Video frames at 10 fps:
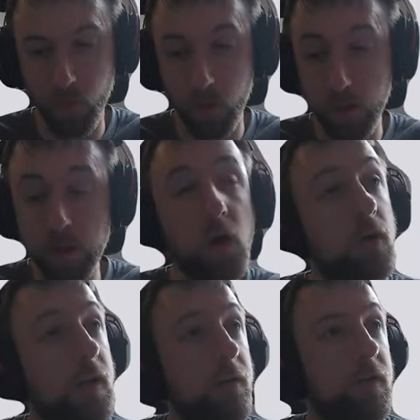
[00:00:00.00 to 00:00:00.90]

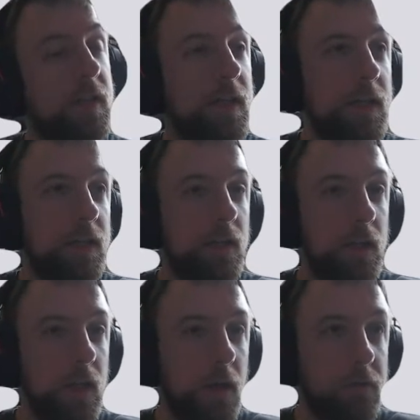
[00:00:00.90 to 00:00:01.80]
encoding everything, and
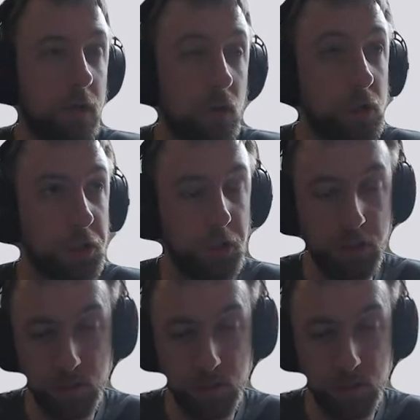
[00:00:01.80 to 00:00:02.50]
everything looks good.